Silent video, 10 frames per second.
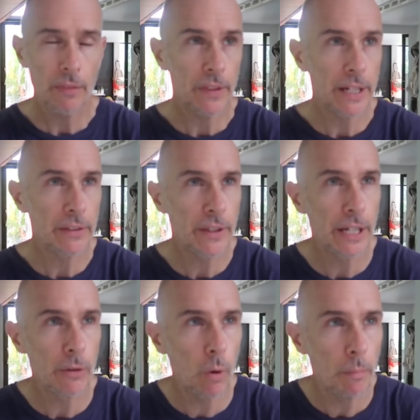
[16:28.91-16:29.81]

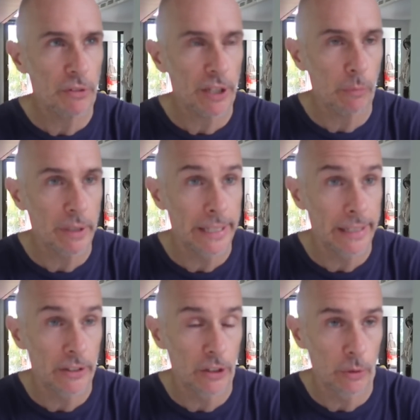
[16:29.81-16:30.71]
The one mistake we
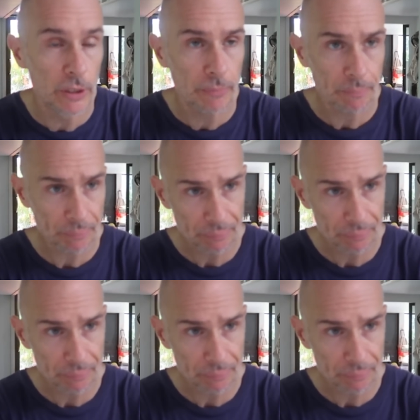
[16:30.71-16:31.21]
didn't do is